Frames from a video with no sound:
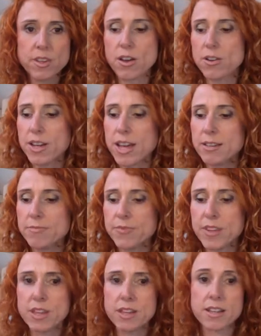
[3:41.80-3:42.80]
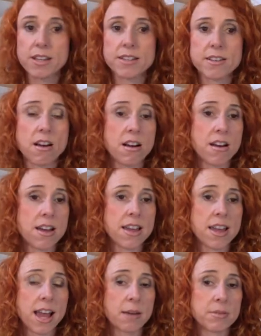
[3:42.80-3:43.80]
okay, because I
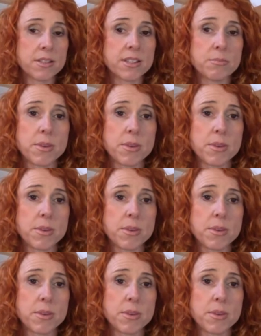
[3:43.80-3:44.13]
happen to